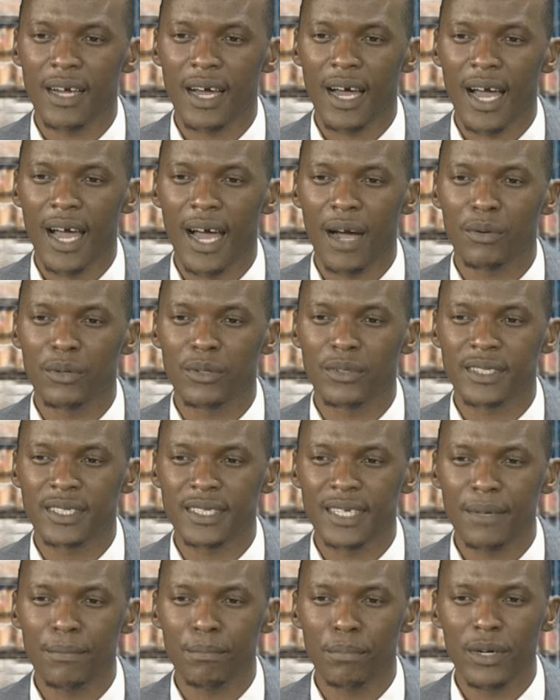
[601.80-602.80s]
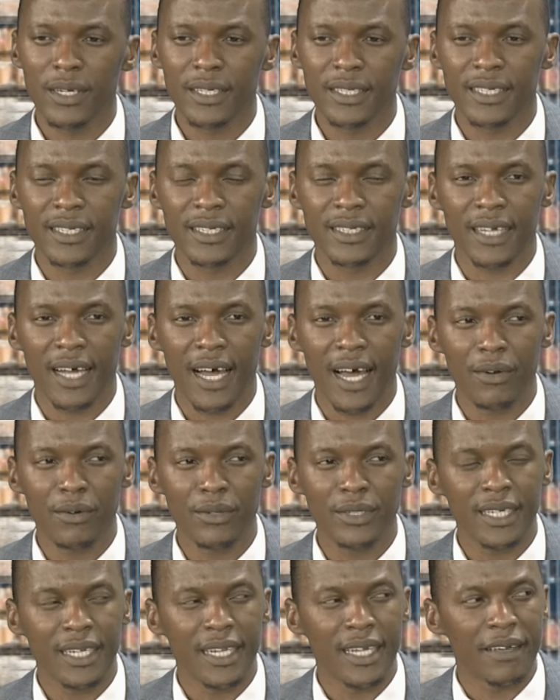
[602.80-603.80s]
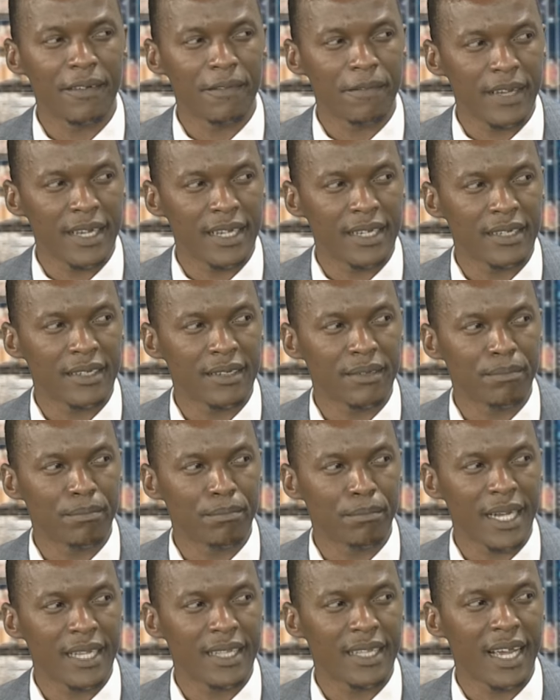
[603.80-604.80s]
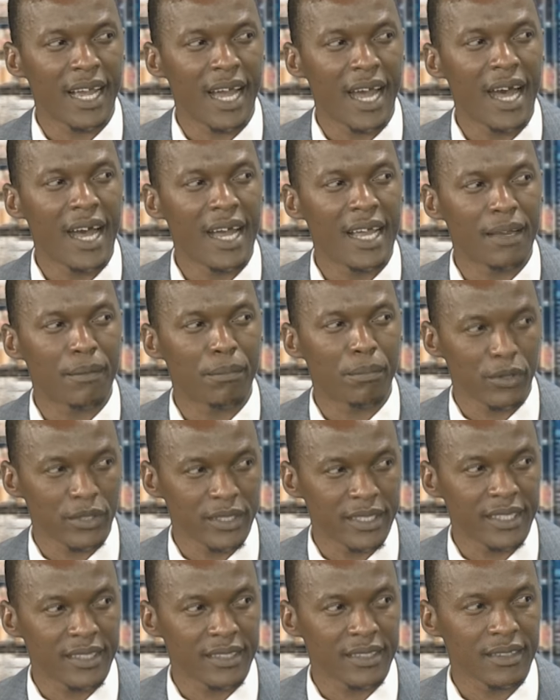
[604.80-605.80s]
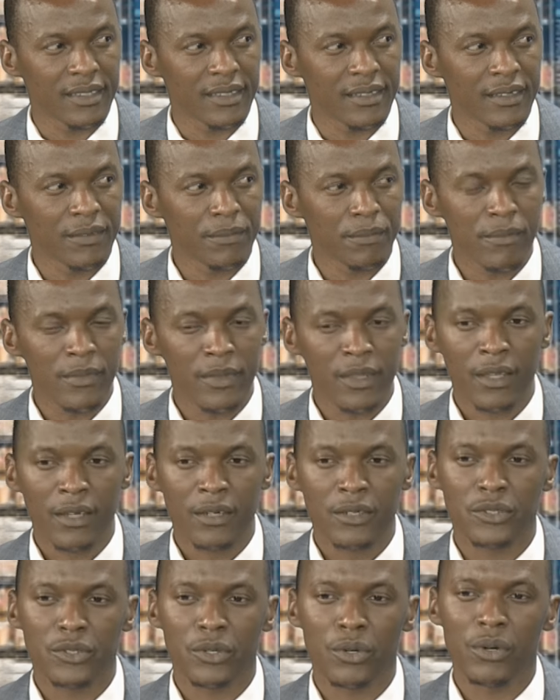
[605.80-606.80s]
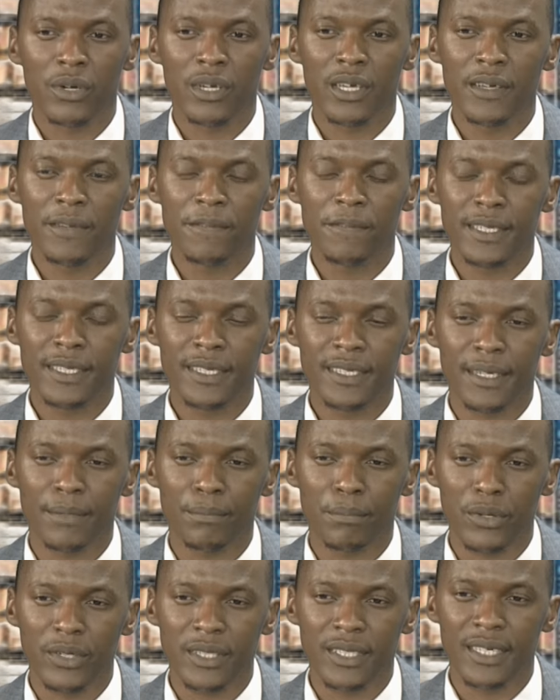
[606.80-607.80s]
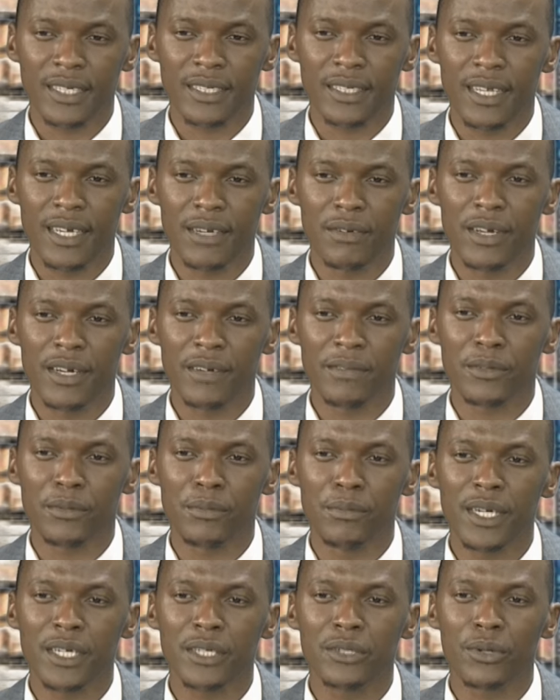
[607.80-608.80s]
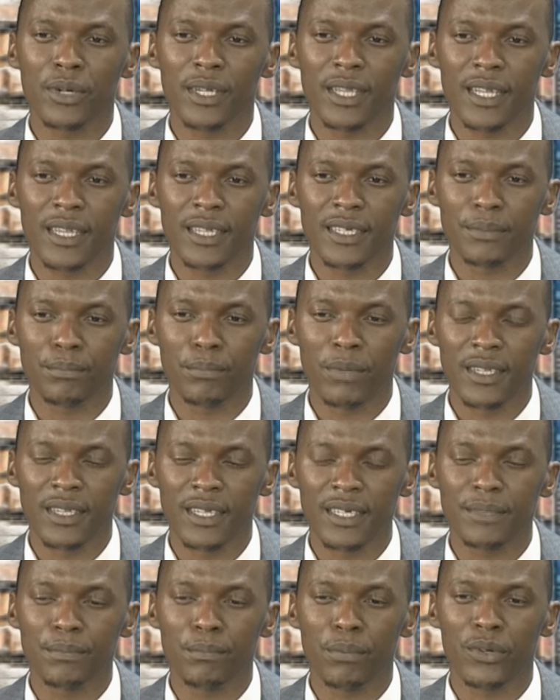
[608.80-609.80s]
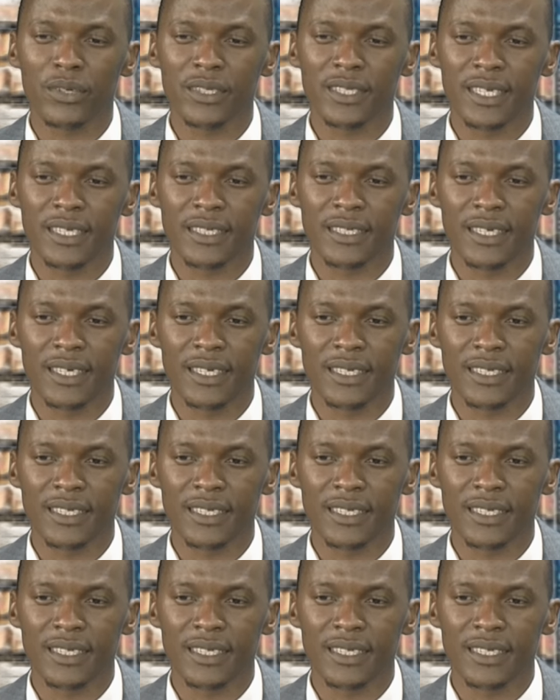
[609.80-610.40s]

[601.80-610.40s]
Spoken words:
I would say policies are not an event, but they are a process. So if it is a process, then we have to make sure that this process is